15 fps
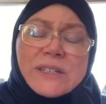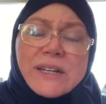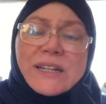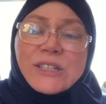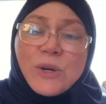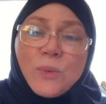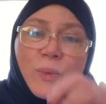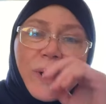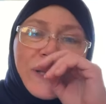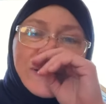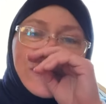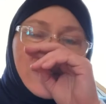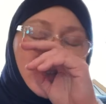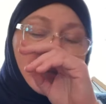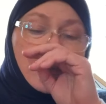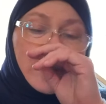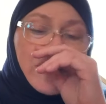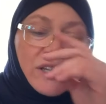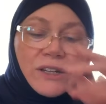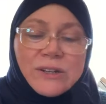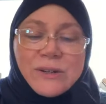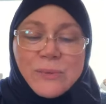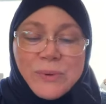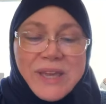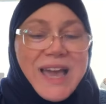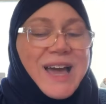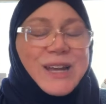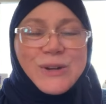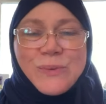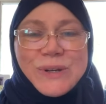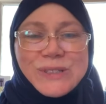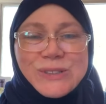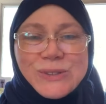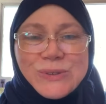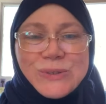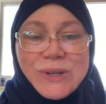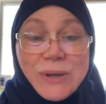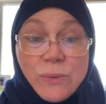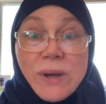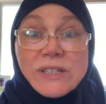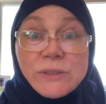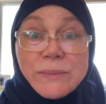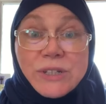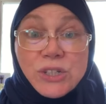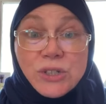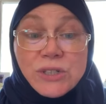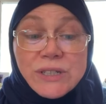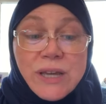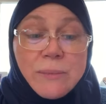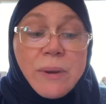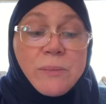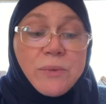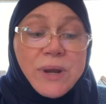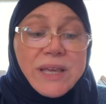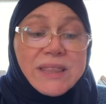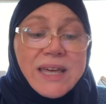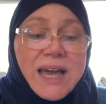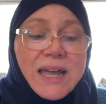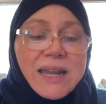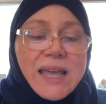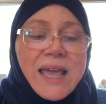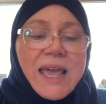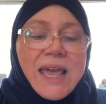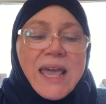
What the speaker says: and I want to make sure to commemorate that.